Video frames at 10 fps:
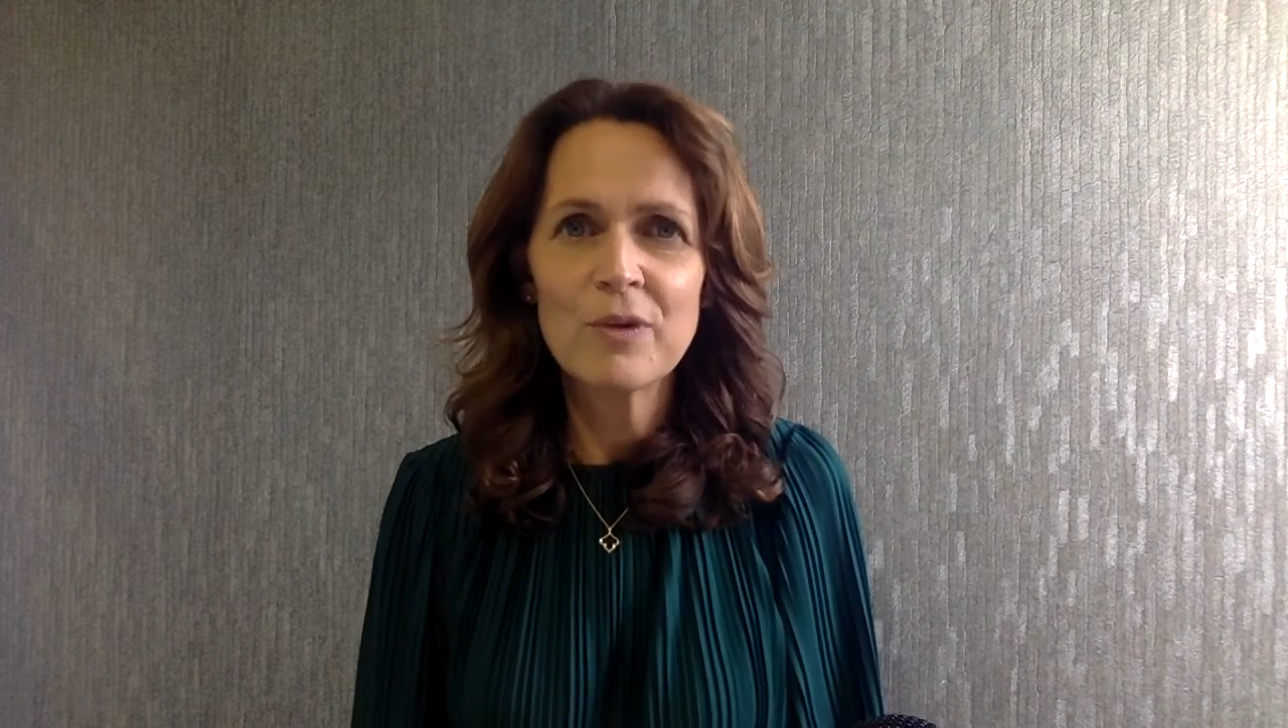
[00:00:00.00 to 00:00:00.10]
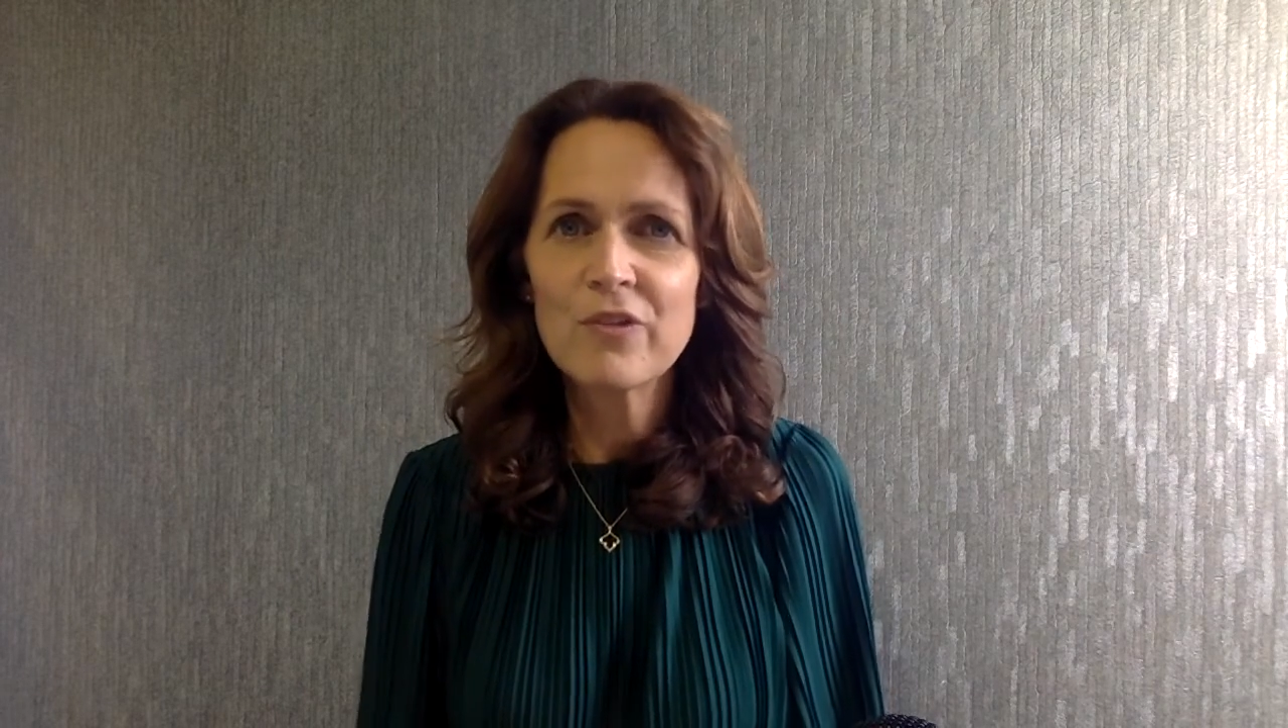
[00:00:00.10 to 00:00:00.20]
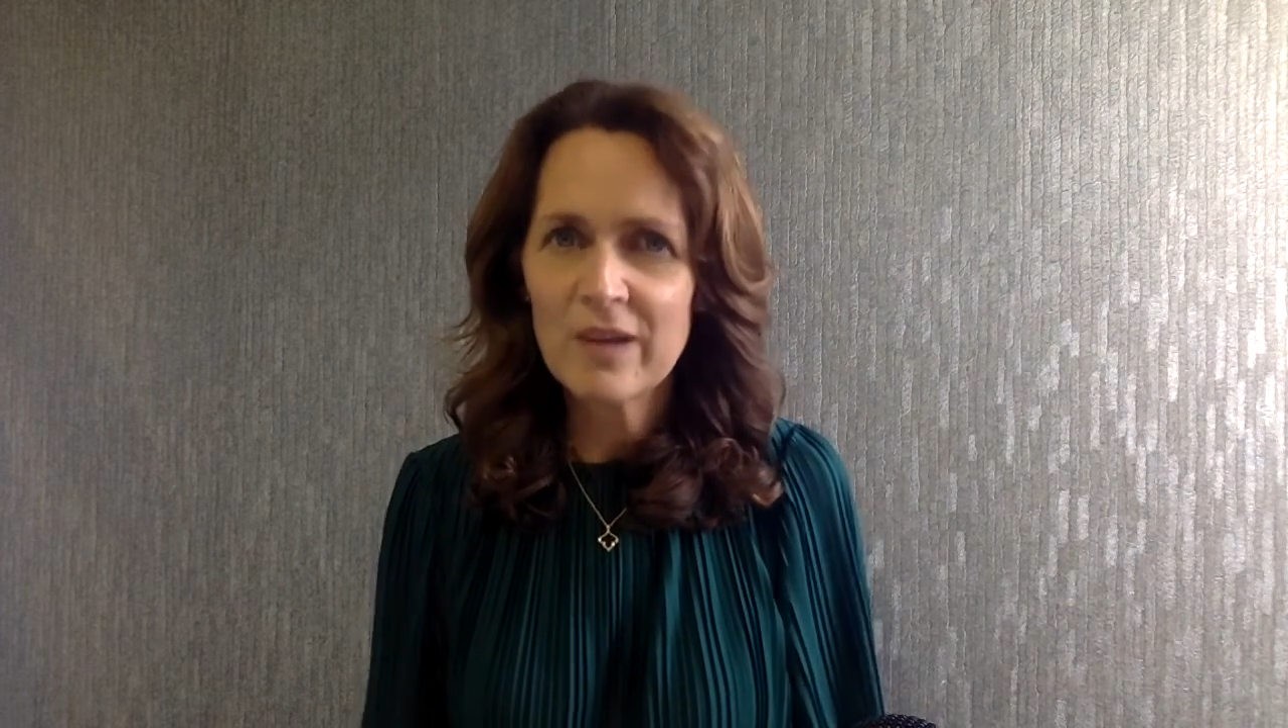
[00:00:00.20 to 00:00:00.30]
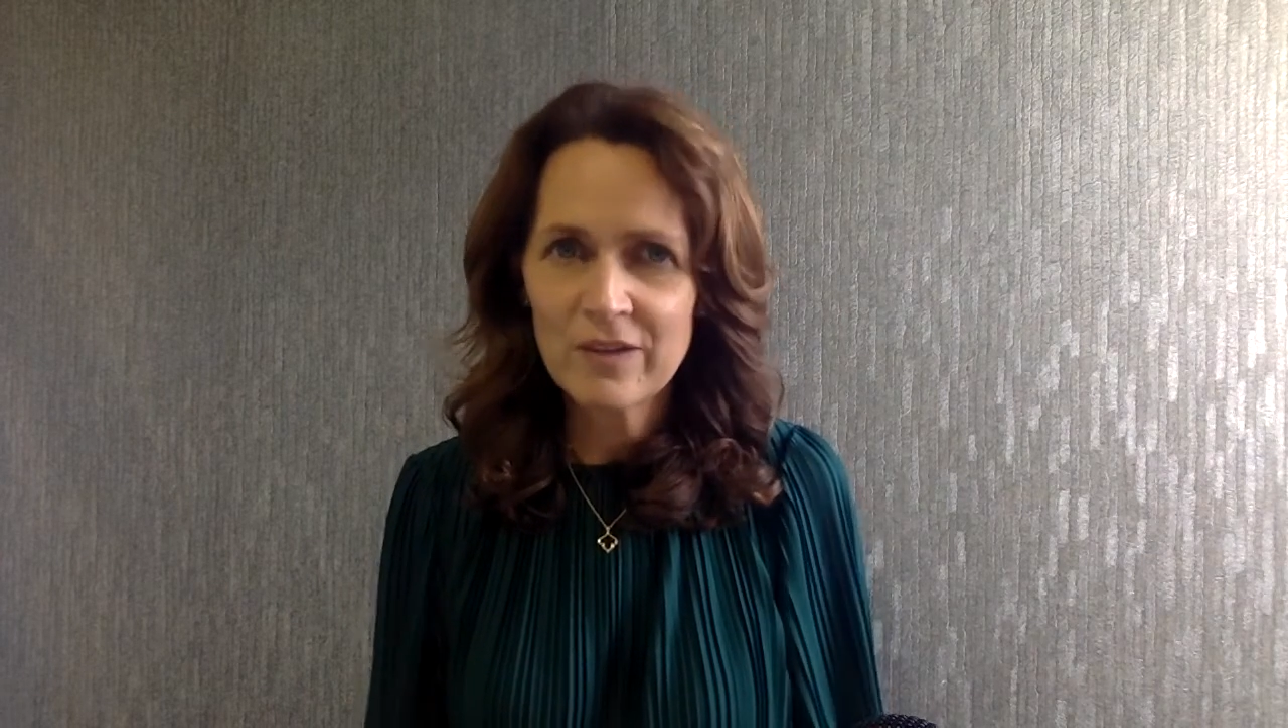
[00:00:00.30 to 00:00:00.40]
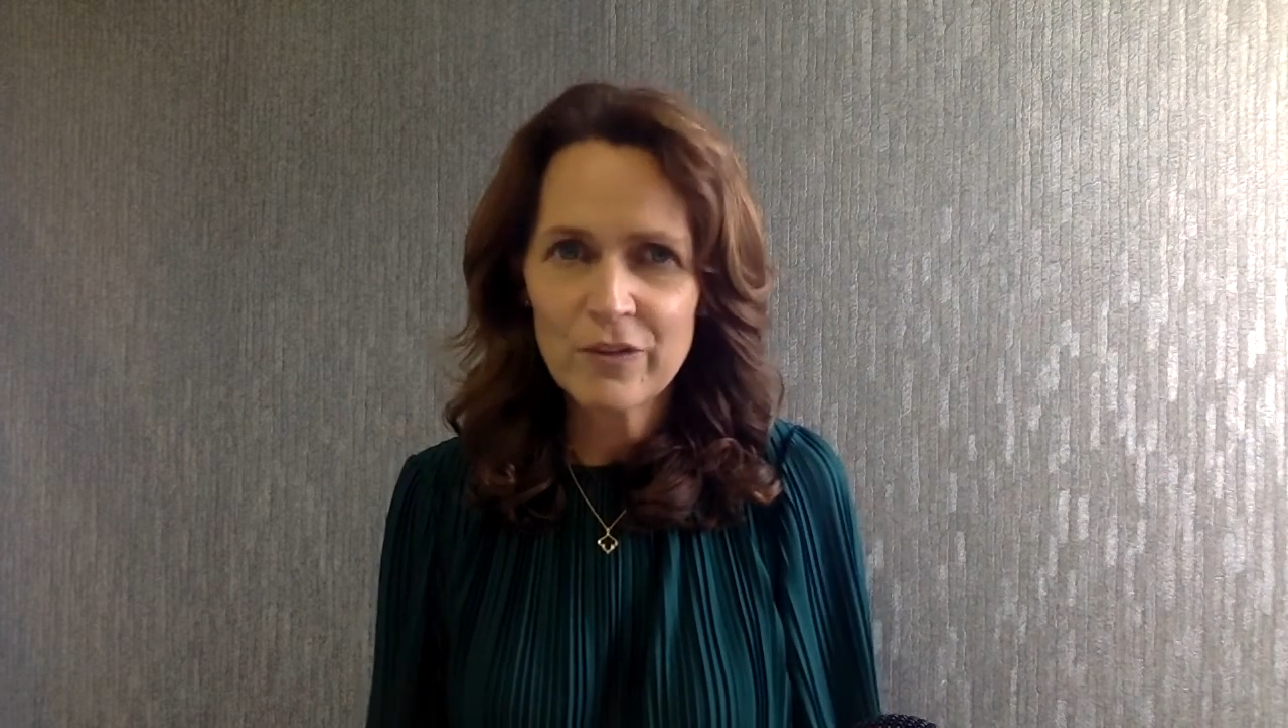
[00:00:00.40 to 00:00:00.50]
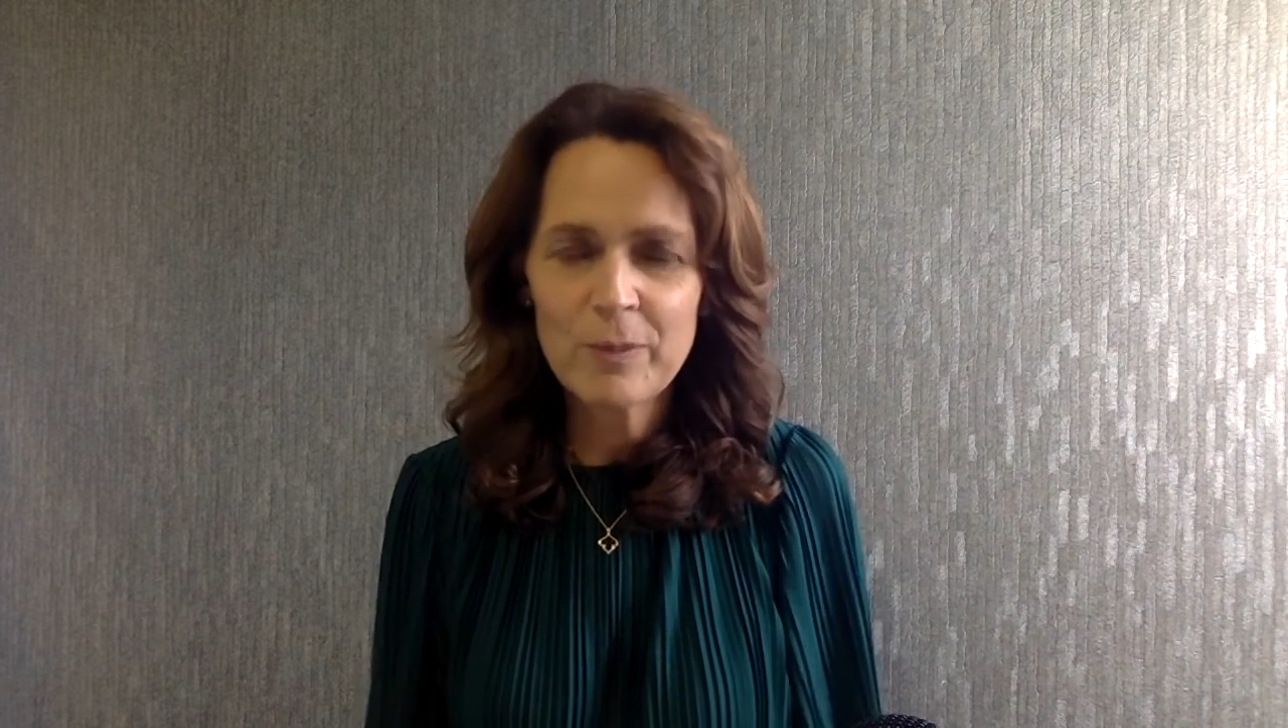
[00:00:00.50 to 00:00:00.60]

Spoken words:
do is